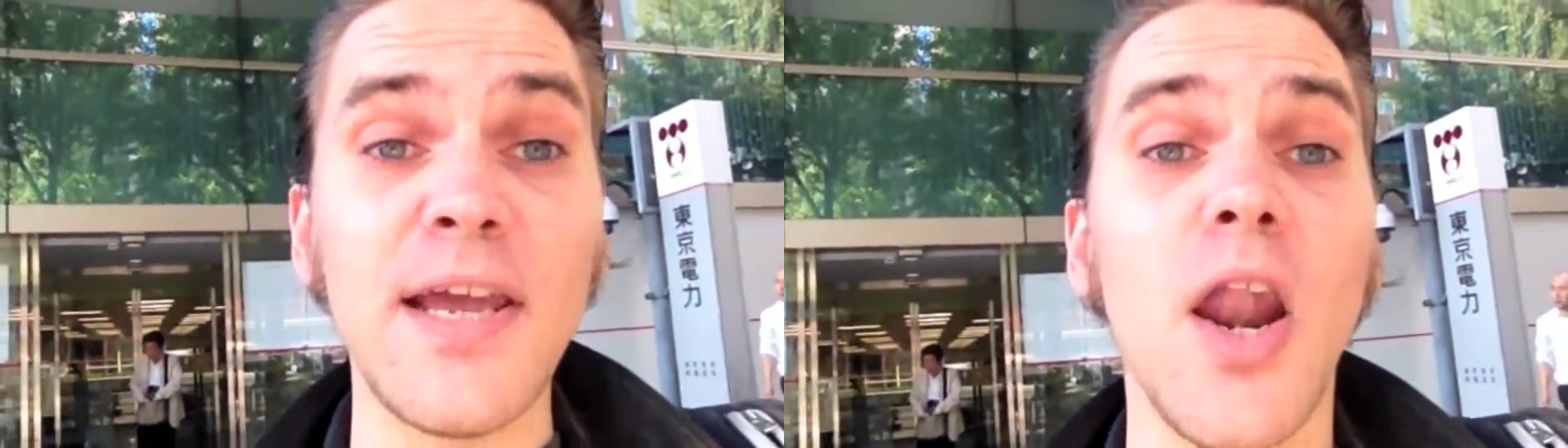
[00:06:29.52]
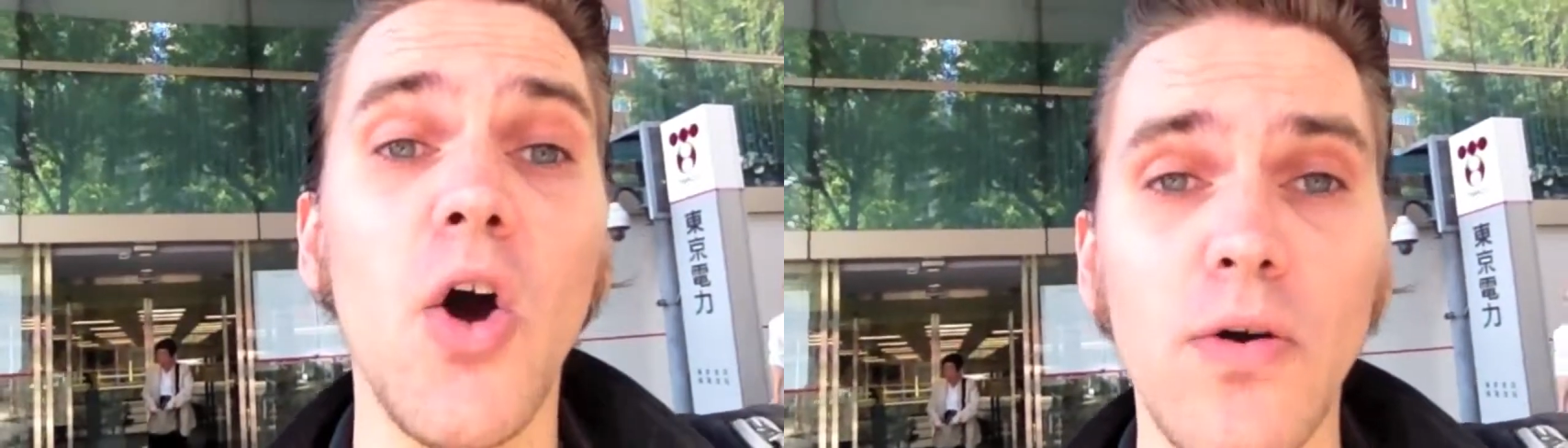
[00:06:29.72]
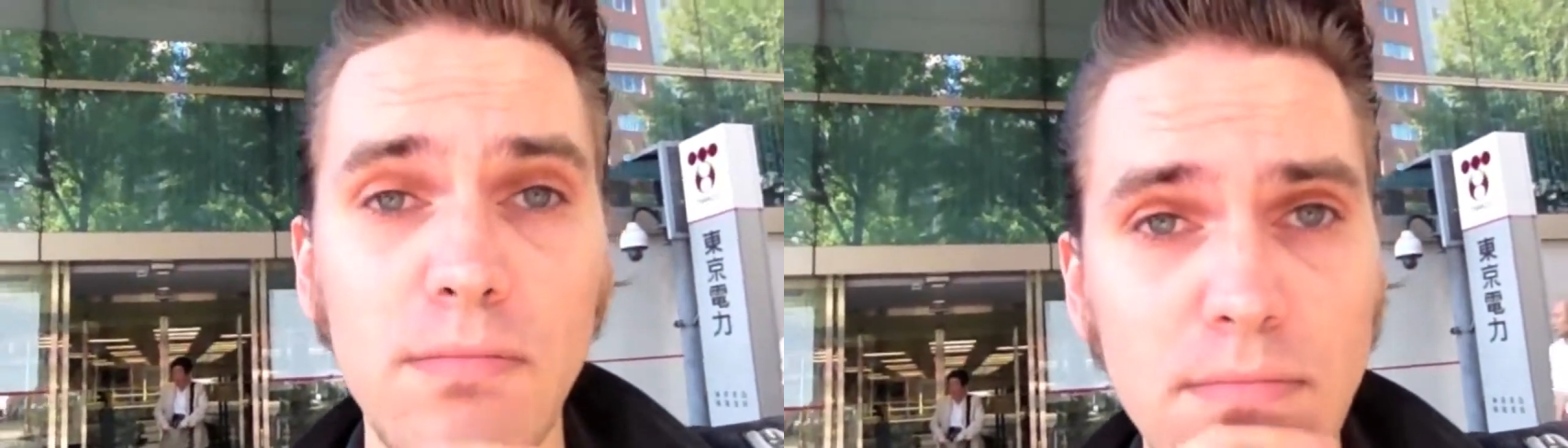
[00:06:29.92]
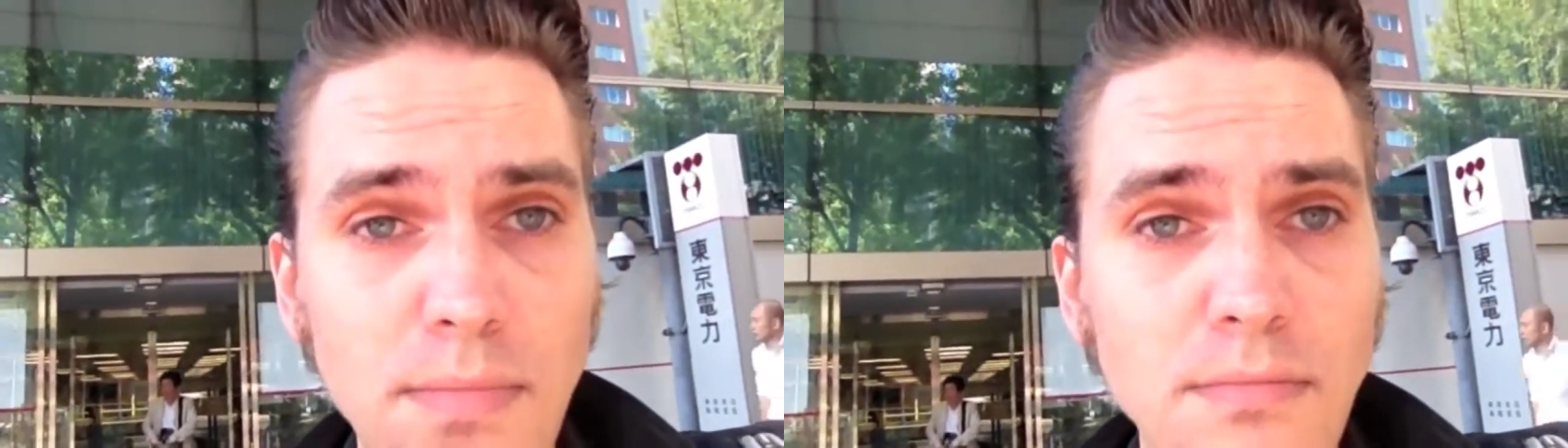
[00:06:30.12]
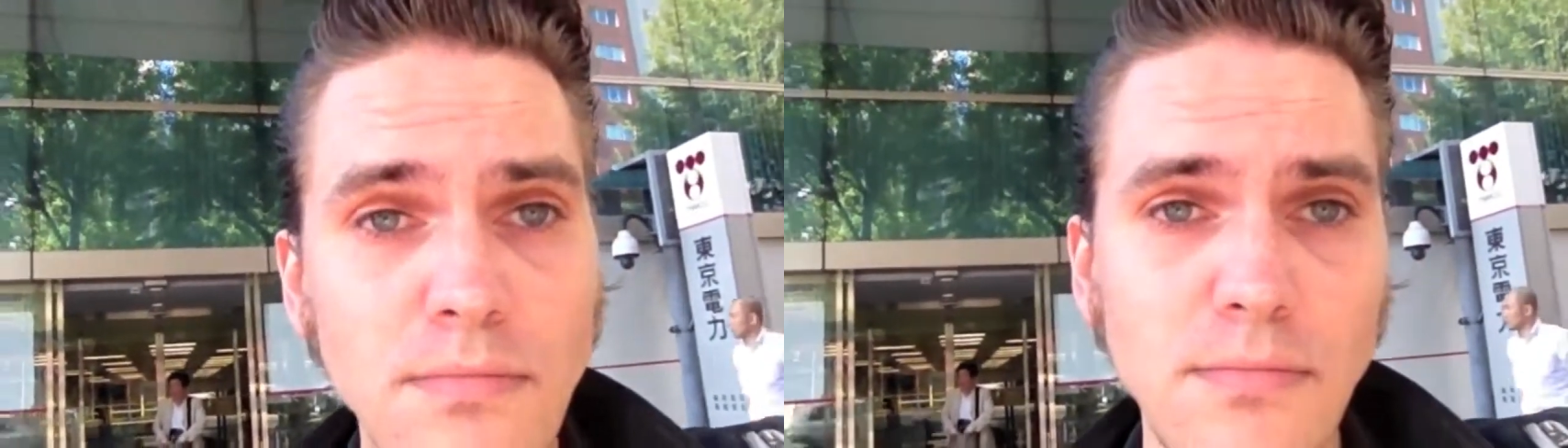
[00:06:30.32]
hello
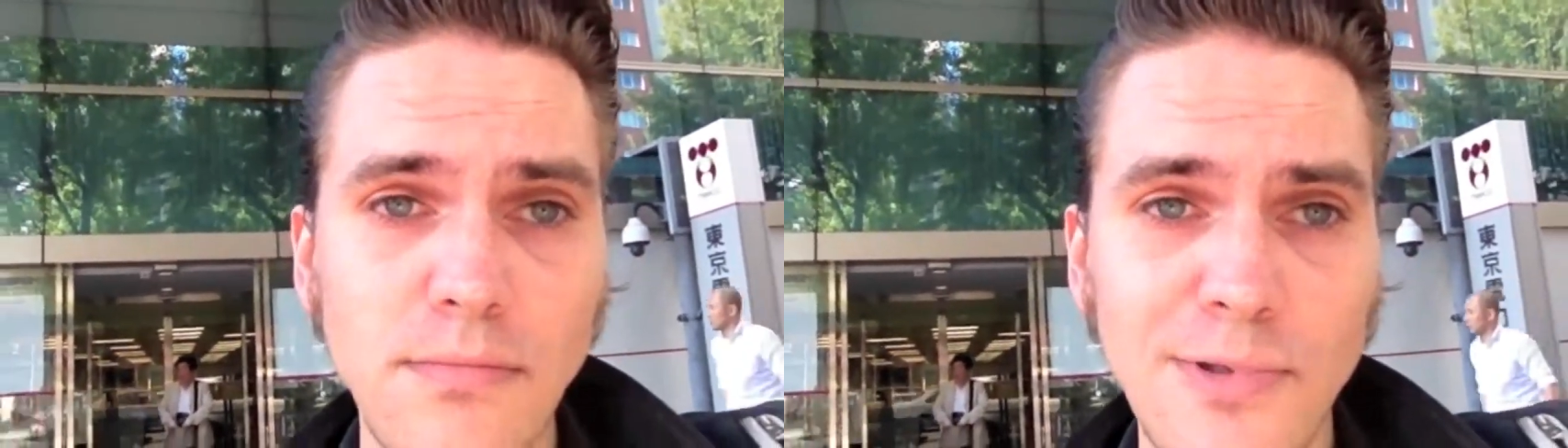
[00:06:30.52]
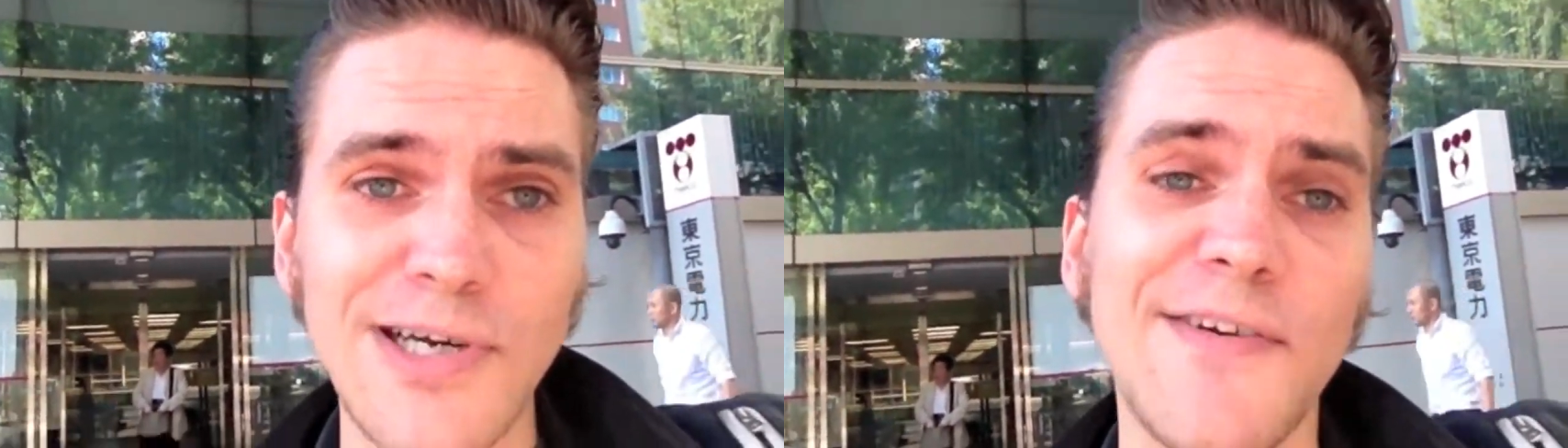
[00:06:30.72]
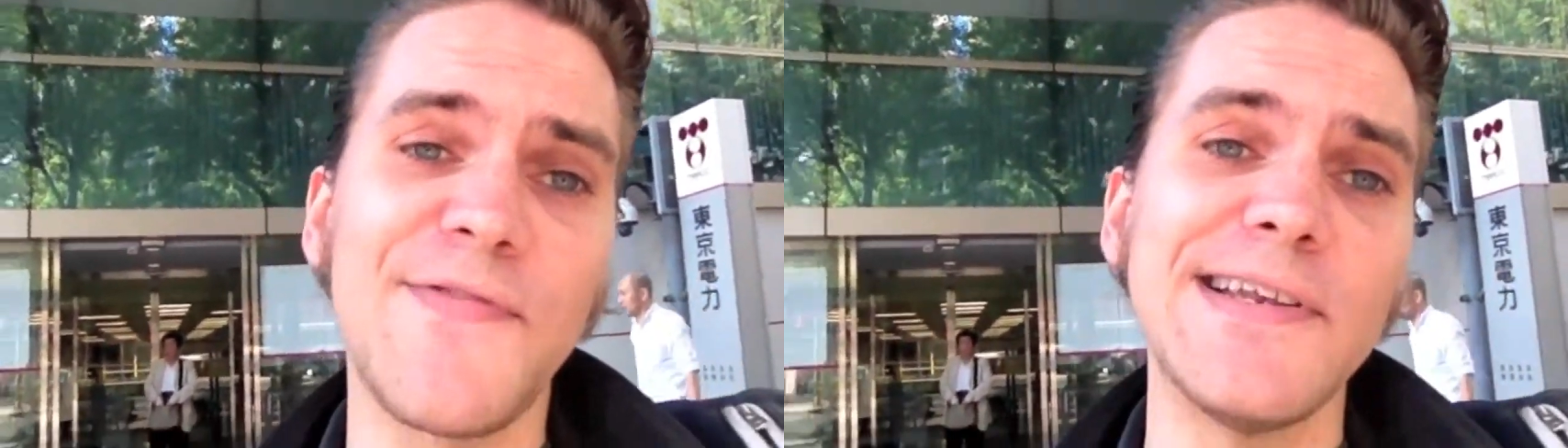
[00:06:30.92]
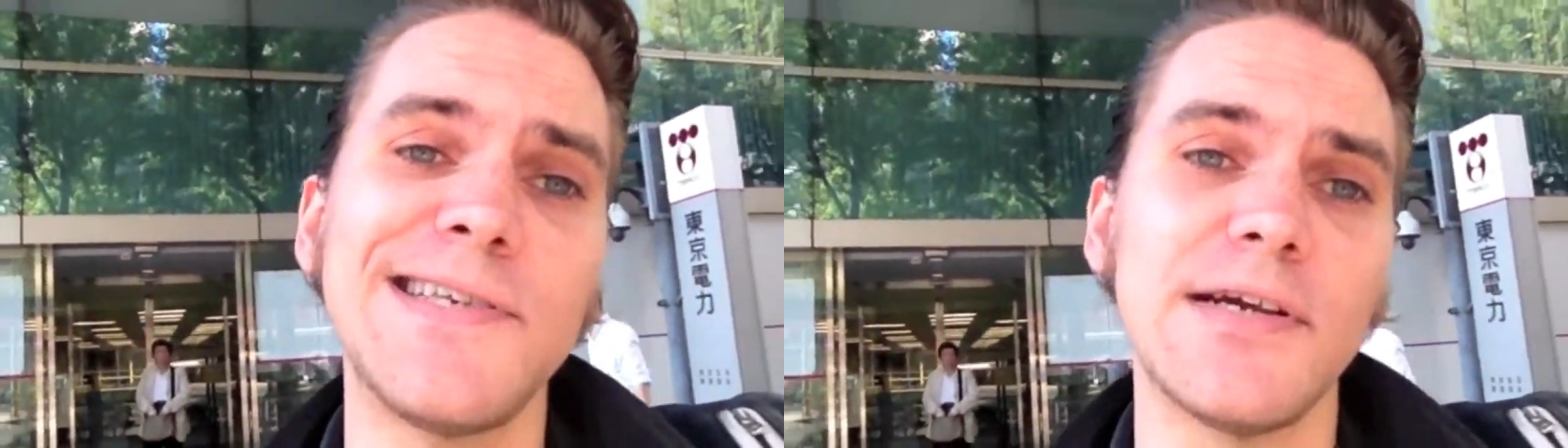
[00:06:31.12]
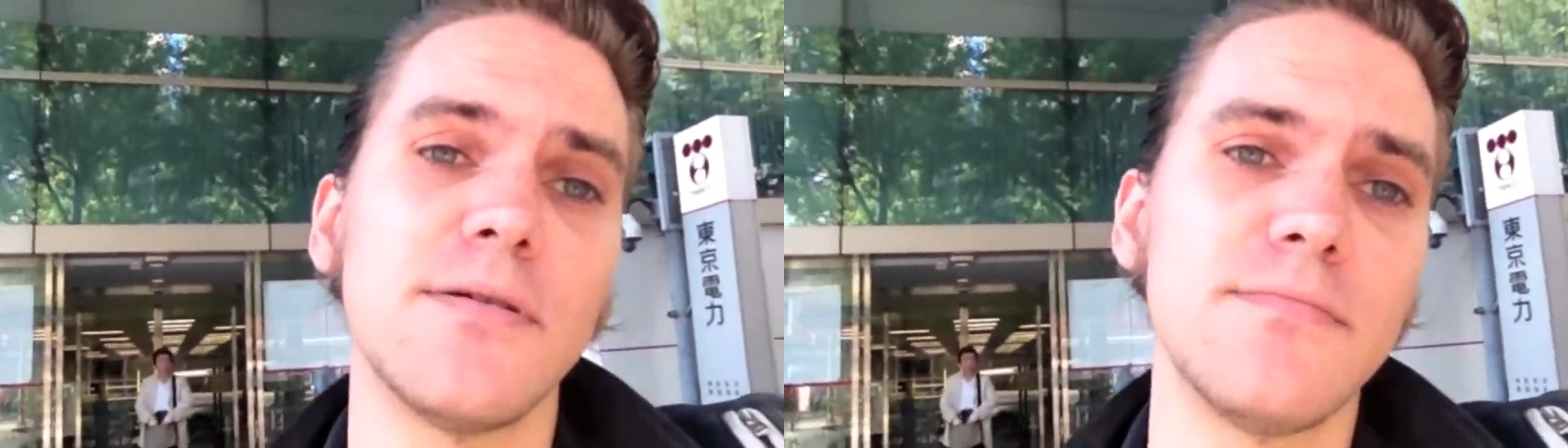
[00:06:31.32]
to our
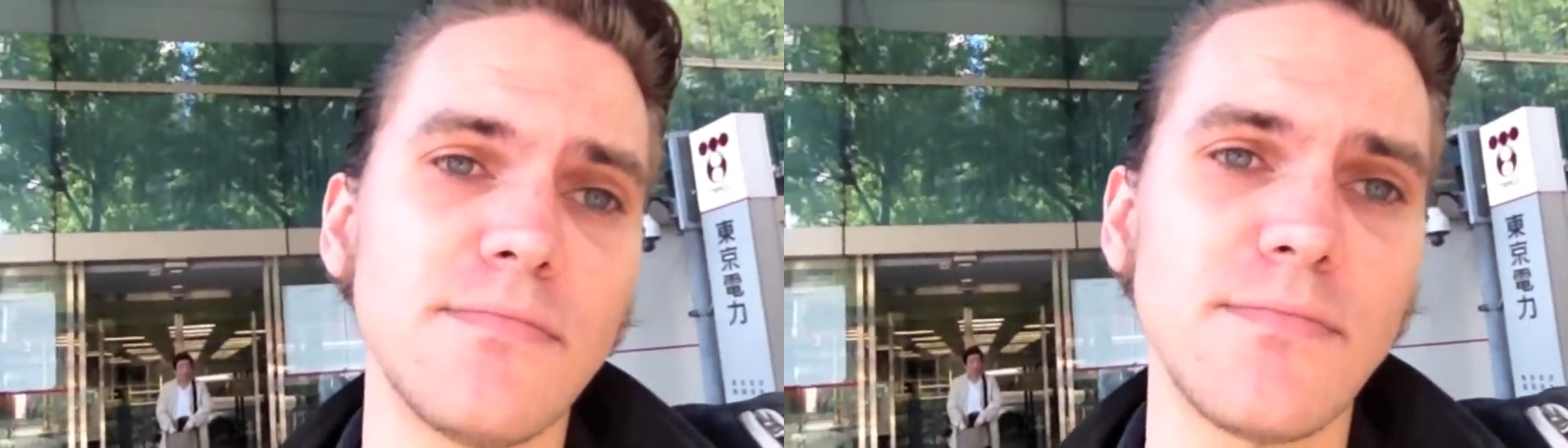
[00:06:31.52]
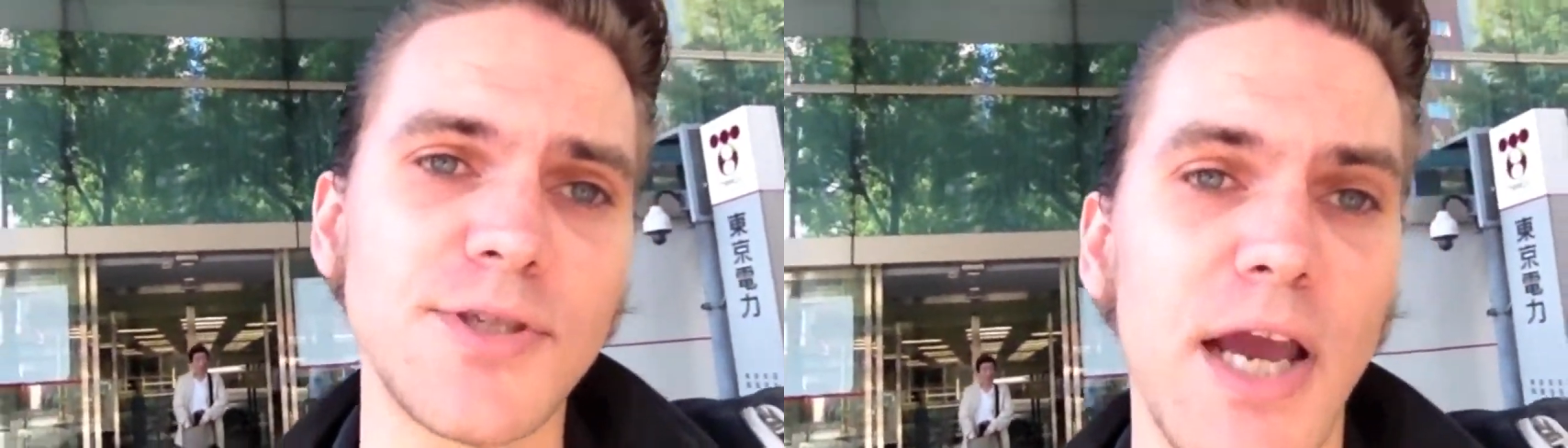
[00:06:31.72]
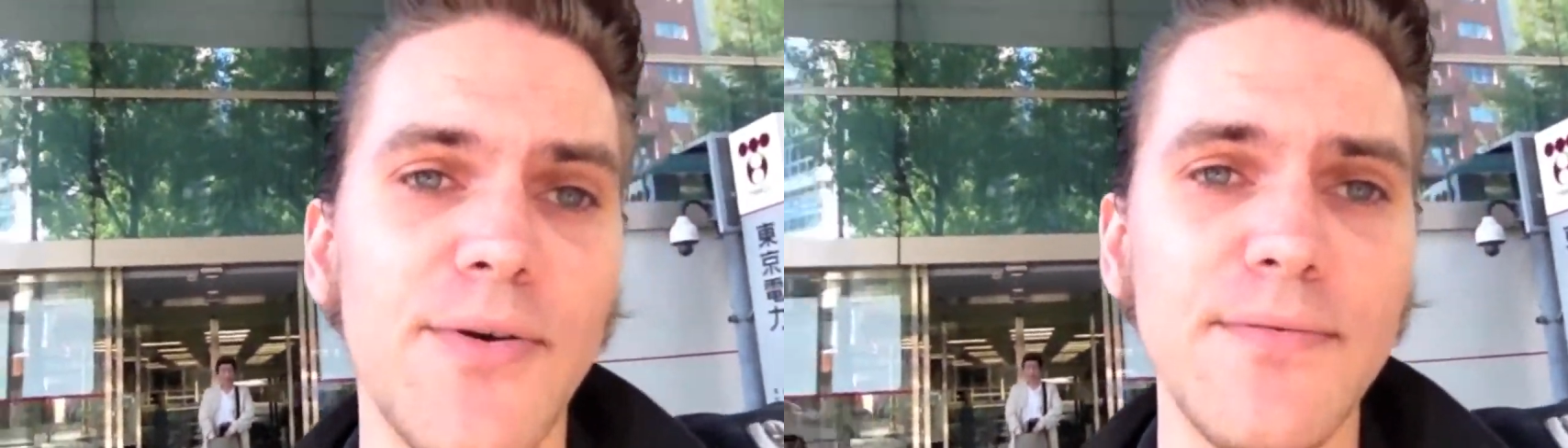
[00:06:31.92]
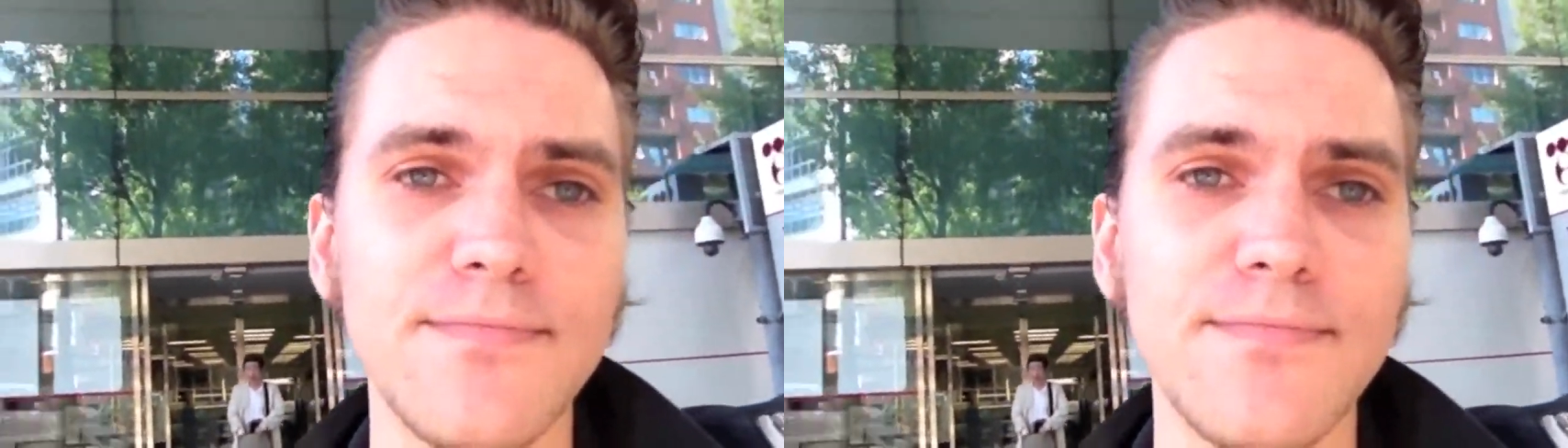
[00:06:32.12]
friends here, shall we?